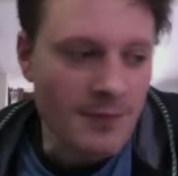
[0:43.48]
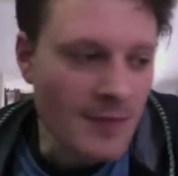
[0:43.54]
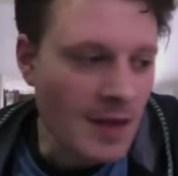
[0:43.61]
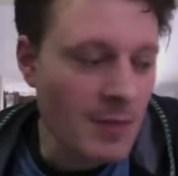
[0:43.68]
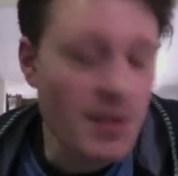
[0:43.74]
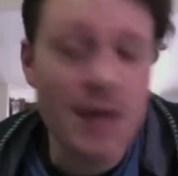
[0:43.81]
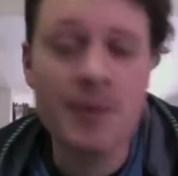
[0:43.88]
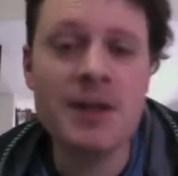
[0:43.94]

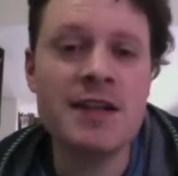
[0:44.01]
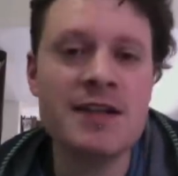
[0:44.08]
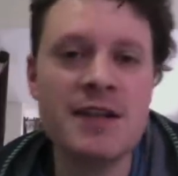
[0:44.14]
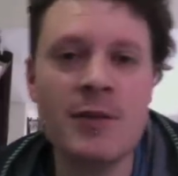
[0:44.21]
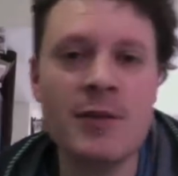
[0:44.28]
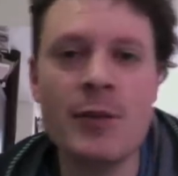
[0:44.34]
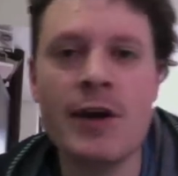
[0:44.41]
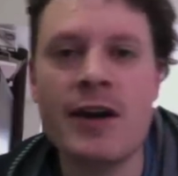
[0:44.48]
But I'm going to
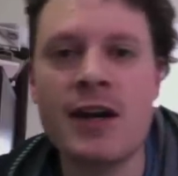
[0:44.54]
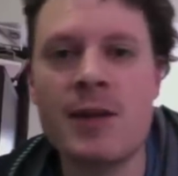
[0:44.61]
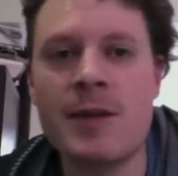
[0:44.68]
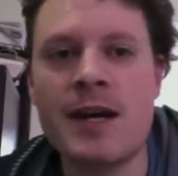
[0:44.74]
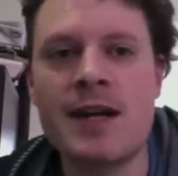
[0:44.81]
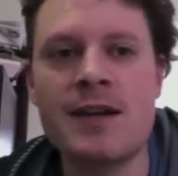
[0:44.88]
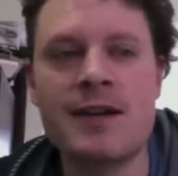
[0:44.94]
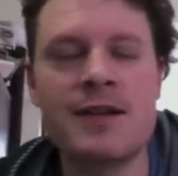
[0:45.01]
stop worrying
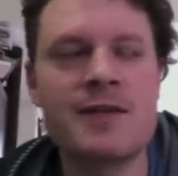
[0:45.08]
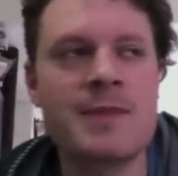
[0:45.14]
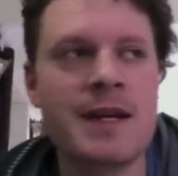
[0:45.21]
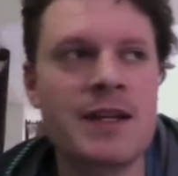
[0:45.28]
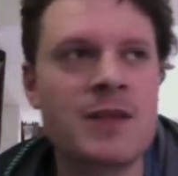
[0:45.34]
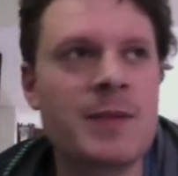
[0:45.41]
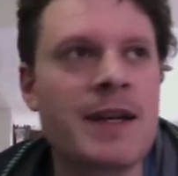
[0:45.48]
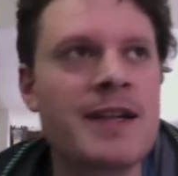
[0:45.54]
about it as
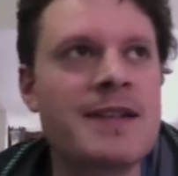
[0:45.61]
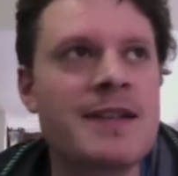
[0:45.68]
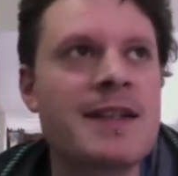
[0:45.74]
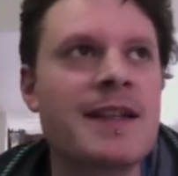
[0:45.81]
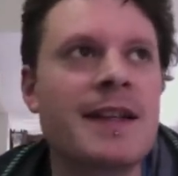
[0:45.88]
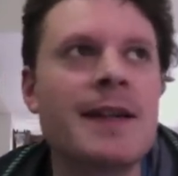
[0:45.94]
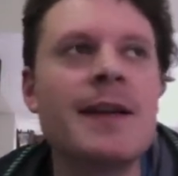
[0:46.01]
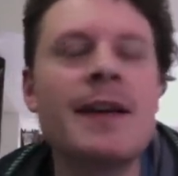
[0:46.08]
much,
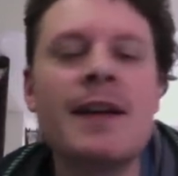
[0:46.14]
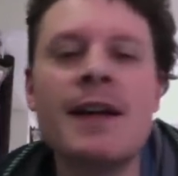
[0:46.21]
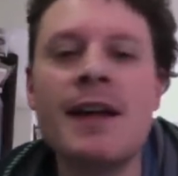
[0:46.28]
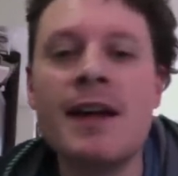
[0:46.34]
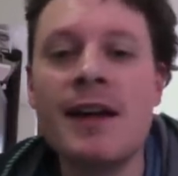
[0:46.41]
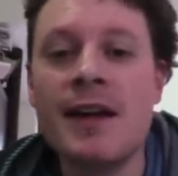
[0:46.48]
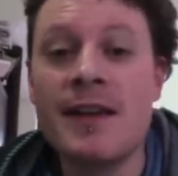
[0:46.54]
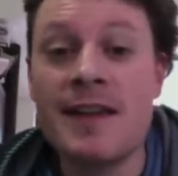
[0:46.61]
basically.
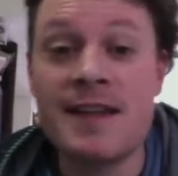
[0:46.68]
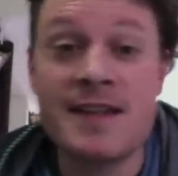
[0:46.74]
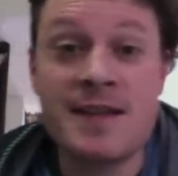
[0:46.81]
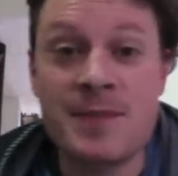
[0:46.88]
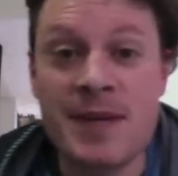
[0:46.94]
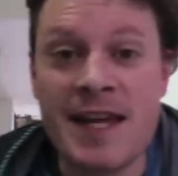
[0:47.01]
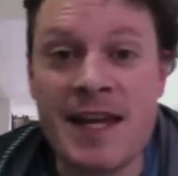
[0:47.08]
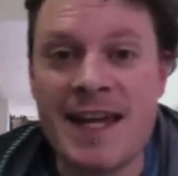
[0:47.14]
That's
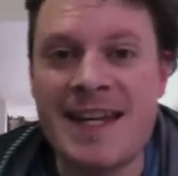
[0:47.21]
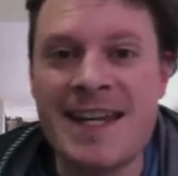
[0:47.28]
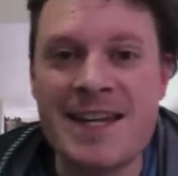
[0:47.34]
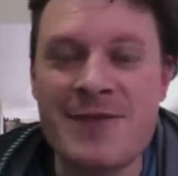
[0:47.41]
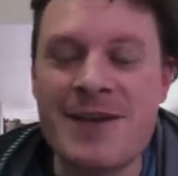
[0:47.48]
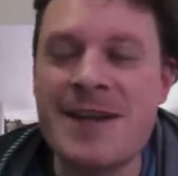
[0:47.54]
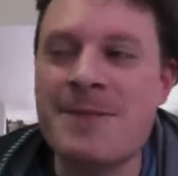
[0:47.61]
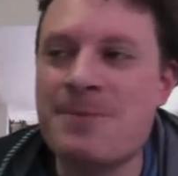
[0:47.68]
the plan,
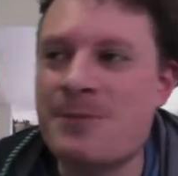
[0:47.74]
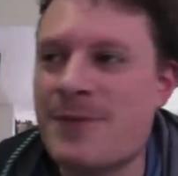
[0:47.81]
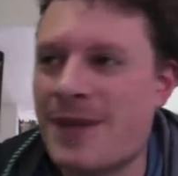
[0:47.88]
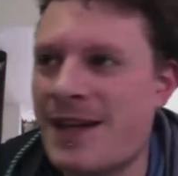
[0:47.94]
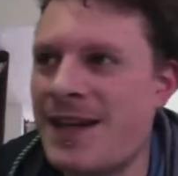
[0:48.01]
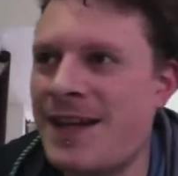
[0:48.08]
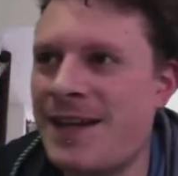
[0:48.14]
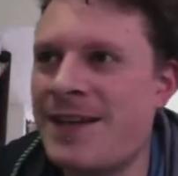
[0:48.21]
anyway.
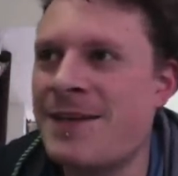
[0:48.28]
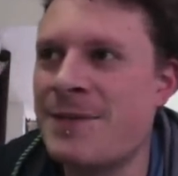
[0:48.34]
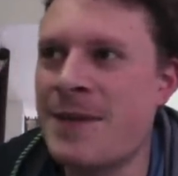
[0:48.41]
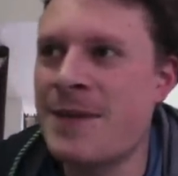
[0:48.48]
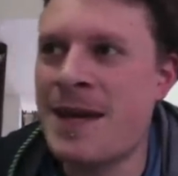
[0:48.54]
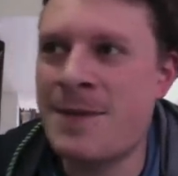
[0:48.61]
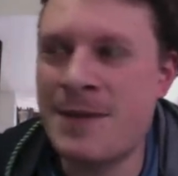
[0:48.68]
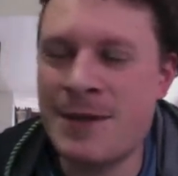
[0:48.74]

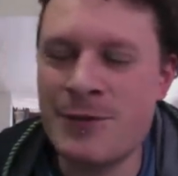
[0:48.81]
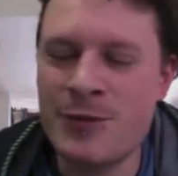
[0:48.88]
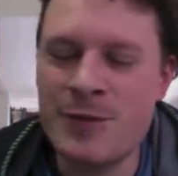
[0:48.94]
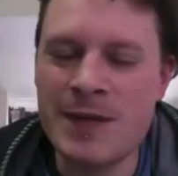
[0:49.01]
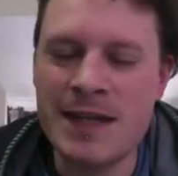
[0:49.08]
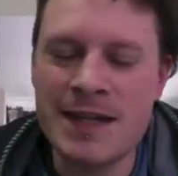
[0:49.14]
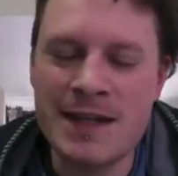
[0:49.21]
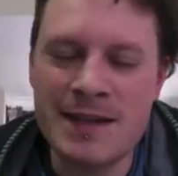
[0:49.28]
Maybe it will
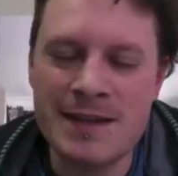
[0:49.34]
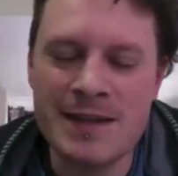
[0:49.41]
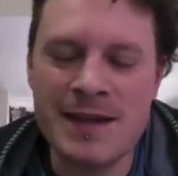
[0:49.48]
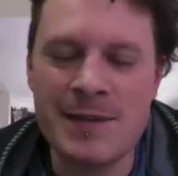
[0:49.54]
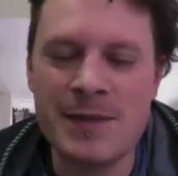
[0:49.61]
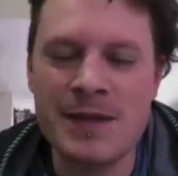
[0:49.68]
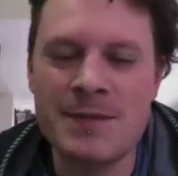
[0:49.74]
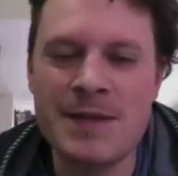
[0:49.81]
be another
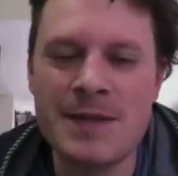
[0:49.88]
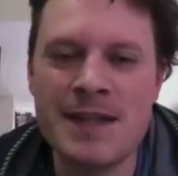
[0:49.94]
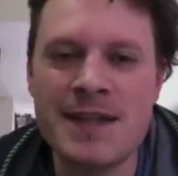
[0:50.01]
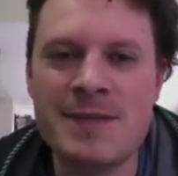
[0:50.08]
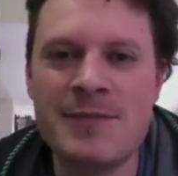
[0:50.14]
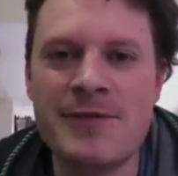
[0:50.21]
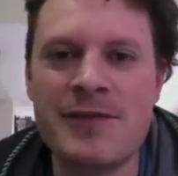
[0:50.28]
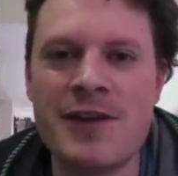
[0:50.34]
couple of months
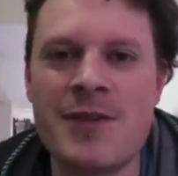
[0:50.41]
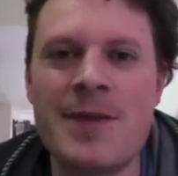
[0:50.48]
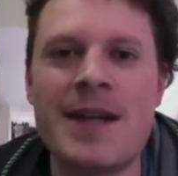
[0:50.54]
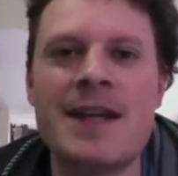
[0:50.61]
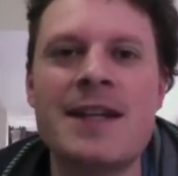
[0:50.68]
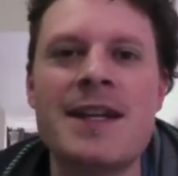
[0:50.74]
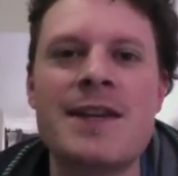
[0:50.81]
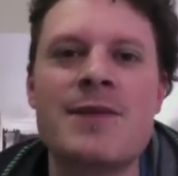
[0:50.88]
before I
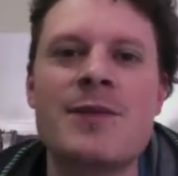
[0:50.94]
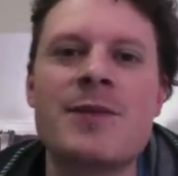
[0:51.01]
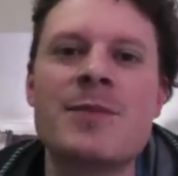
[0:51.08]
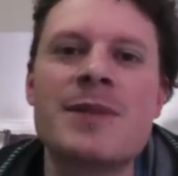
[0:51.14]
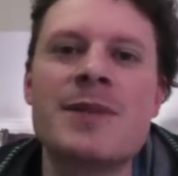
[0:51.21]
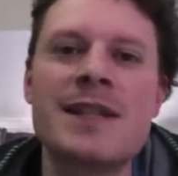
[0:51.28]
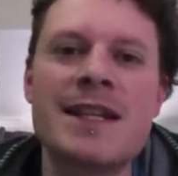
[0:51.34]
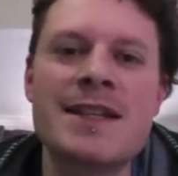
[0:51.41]
make another one,
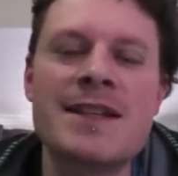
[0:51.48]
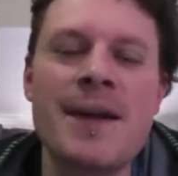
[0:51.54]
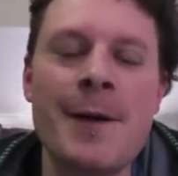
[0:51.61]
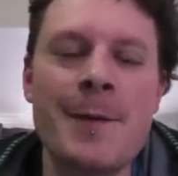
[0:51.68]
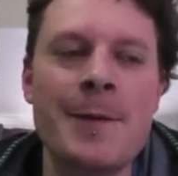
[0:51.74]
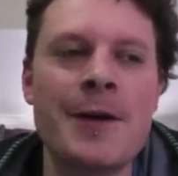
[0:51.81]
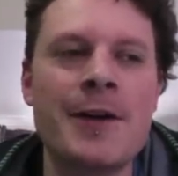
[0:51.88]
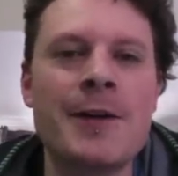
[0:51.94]
but let's
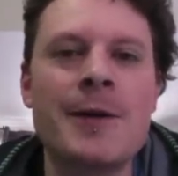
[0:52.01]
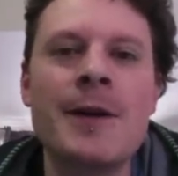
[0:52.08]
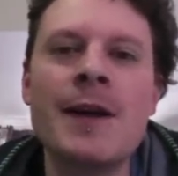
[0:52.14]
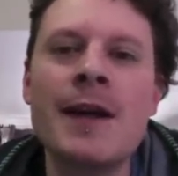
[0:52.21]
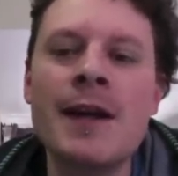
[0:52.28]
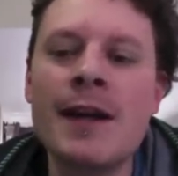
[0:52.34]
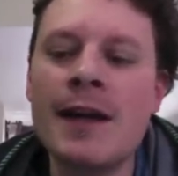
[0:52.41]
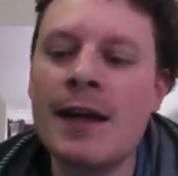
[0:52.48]
hope not.
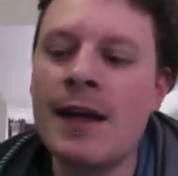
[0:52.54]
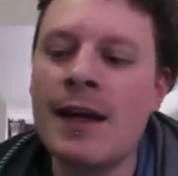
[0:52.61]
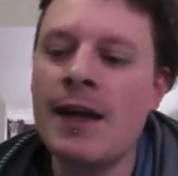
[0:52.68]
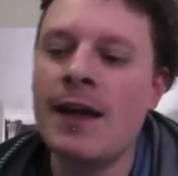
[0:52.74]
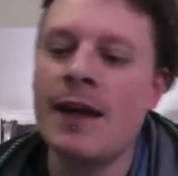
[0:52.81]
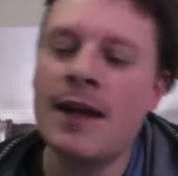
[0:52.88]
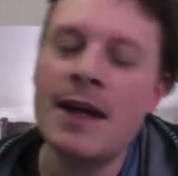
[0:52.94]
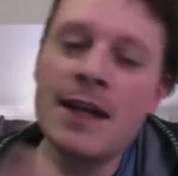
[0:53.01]

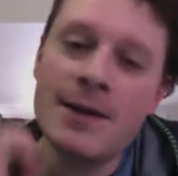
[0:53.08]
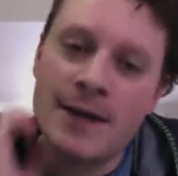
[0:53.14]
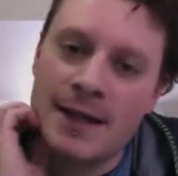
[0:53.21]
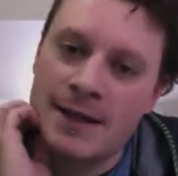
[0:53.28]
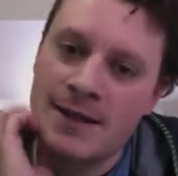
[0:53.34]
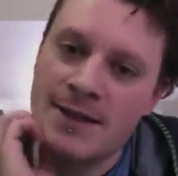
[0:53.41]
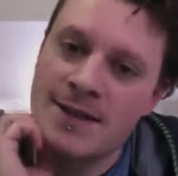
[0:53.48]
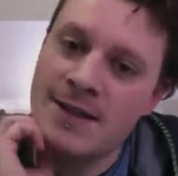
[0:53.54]

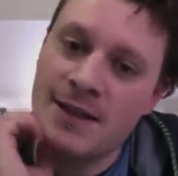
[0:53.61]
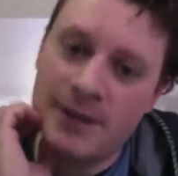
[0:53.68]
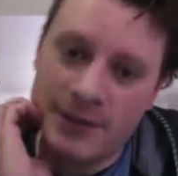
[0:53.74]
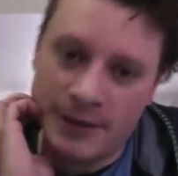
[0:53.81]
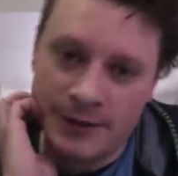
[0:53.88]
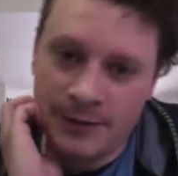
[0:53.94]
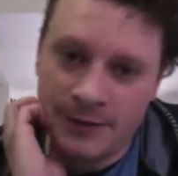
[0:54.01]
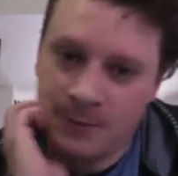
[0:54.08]
Anyway,
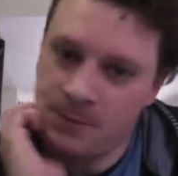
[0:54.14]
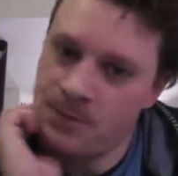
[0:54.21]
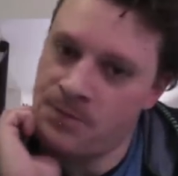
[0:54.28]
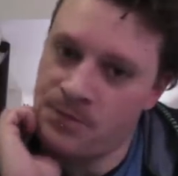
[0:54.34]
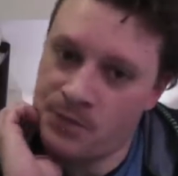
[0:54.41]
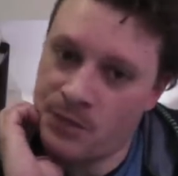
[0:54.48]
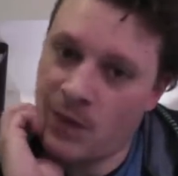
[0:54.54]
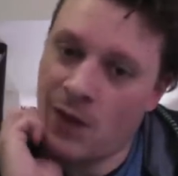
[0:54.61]
so
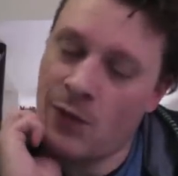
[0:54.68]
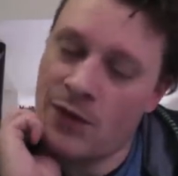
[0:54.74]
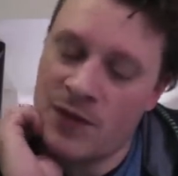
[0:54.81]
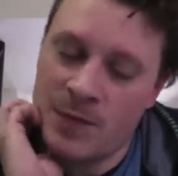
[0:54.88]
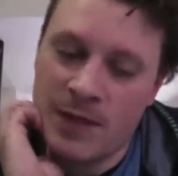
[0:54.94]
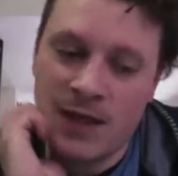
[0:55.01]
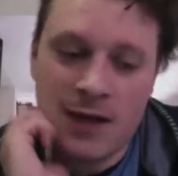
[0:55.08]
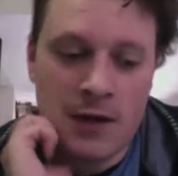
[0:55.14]

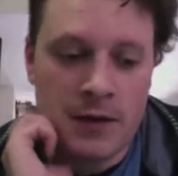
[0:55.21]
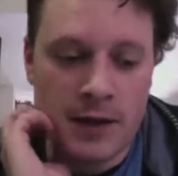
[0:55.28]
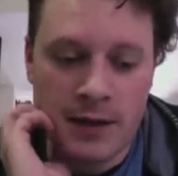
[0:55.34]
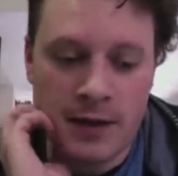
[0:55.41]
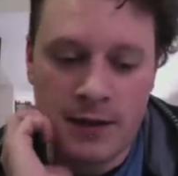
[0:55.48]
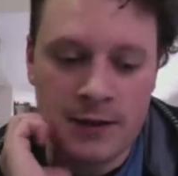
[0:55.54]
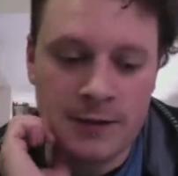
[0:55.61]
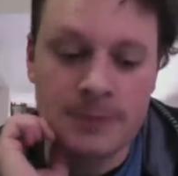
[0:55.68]
what's been going
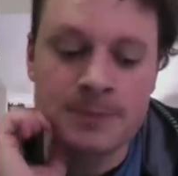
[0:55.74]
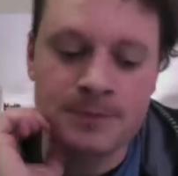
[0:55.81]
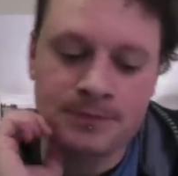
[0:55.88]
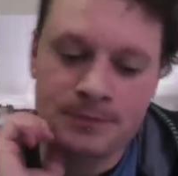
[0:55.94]
on?